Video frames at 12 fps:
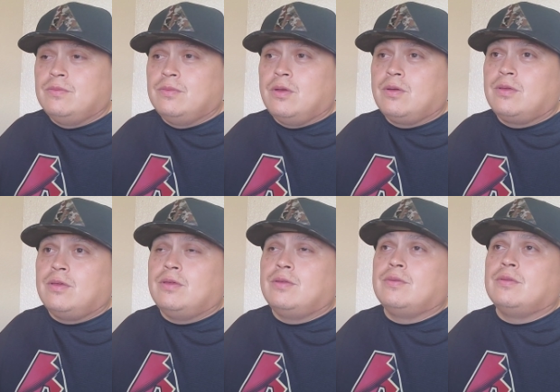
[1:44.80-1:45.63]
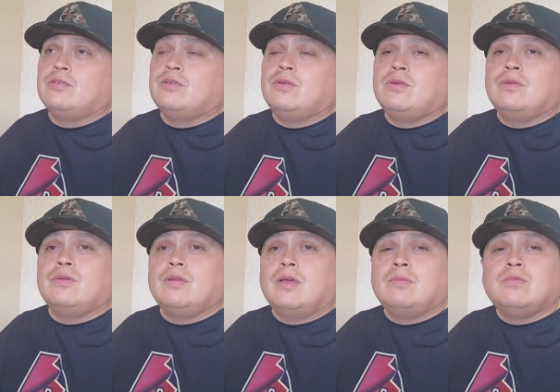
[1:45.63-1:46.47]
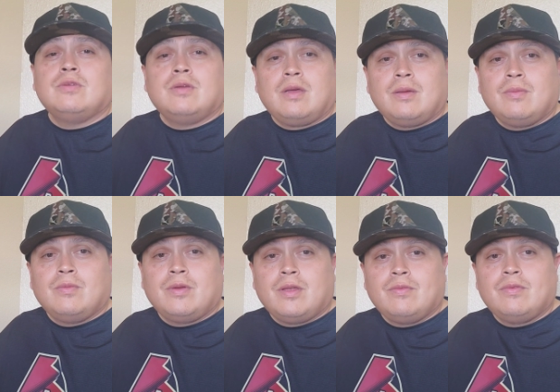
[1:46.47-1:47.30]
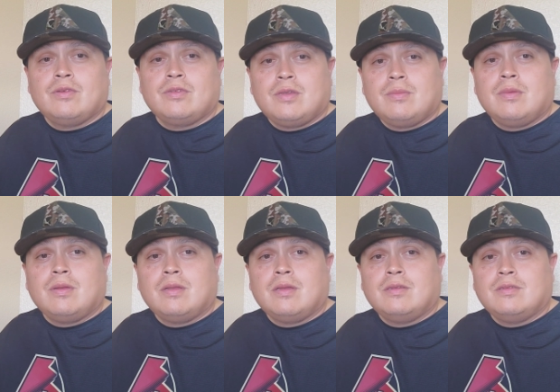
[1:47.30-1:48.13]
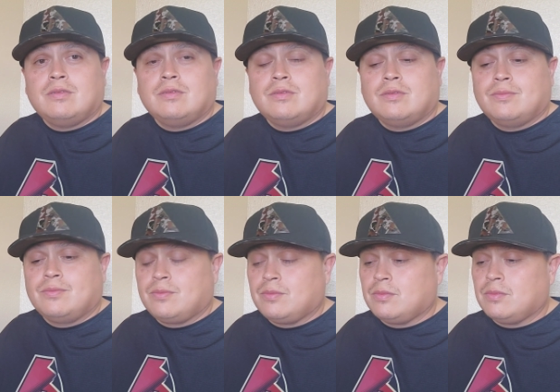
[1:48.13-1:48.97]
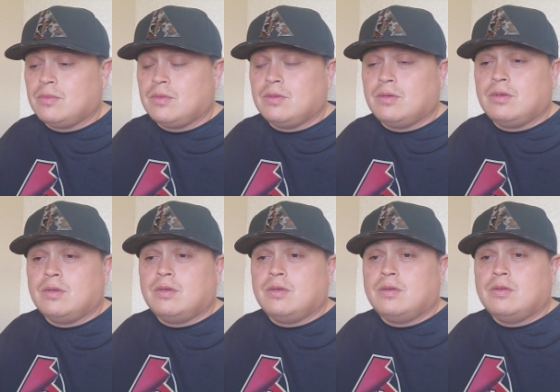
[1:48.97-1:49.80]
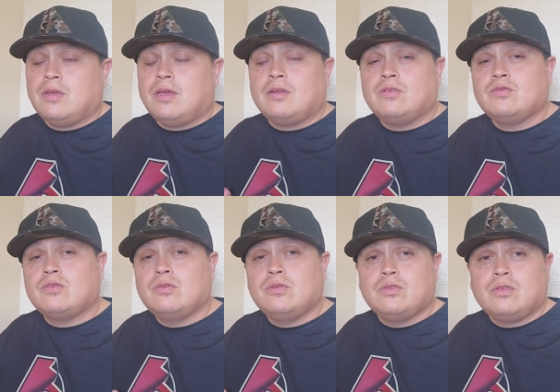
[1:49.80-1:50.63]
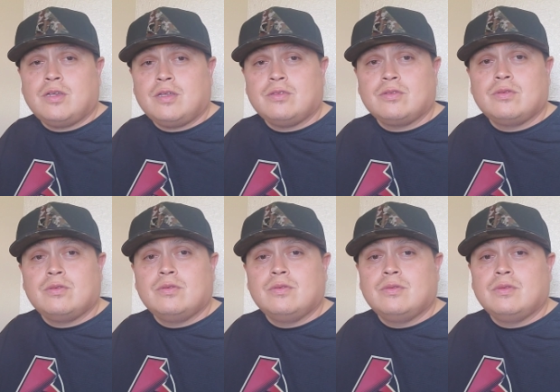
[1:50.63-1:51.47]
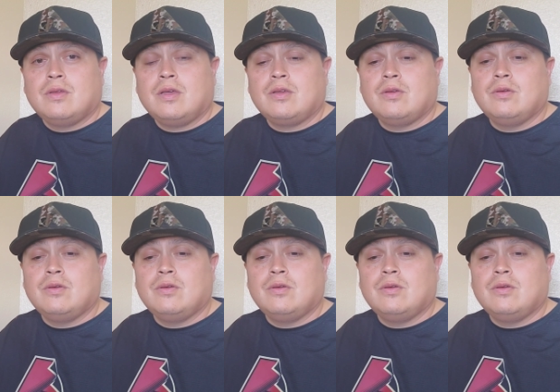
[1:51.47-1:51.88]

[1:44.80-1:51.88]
Okay, so when I first get my license out of school, I